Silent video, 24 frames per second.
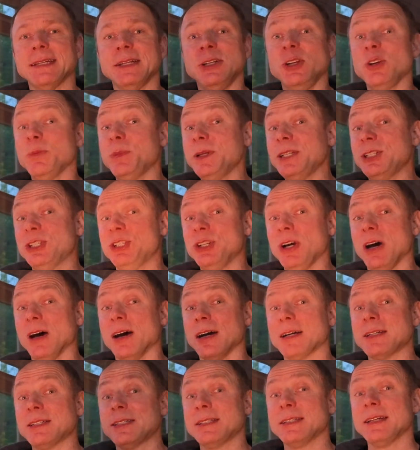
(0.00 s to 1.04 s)
and you'll be
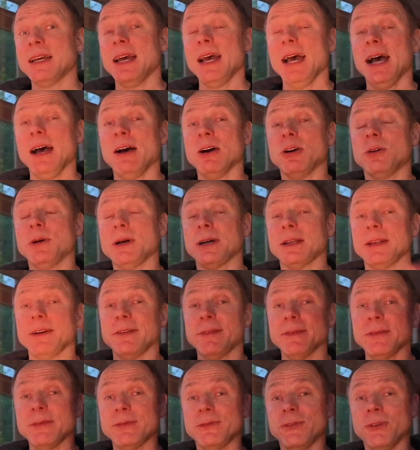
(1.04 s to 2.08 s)
shocked how quickly
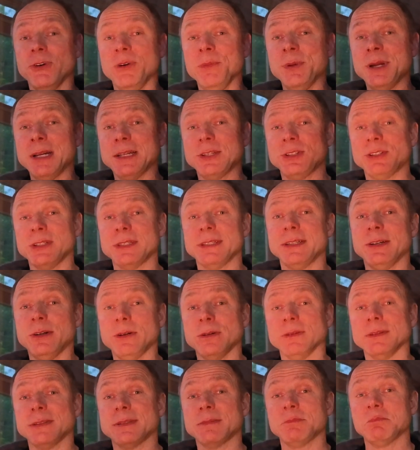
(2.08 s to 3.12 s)
4 minutes just
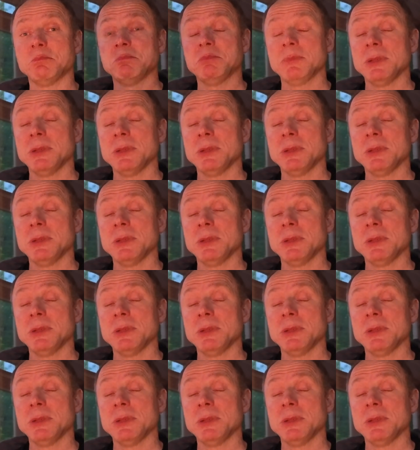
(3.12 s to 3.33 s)
goes.